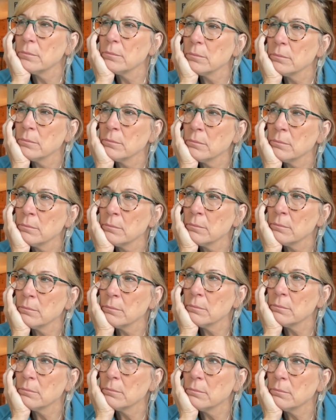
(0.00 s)

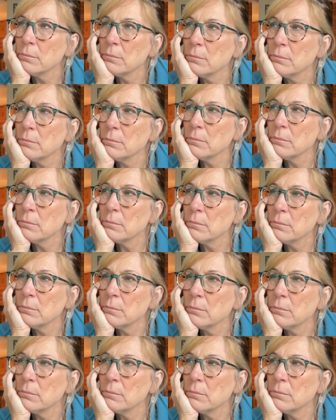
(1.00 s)

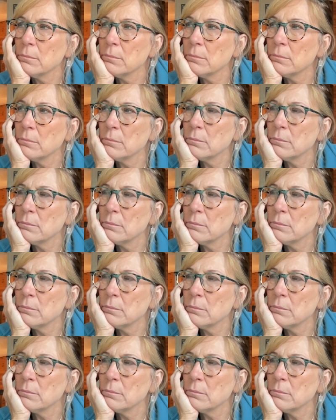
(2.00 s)
Nothing is said.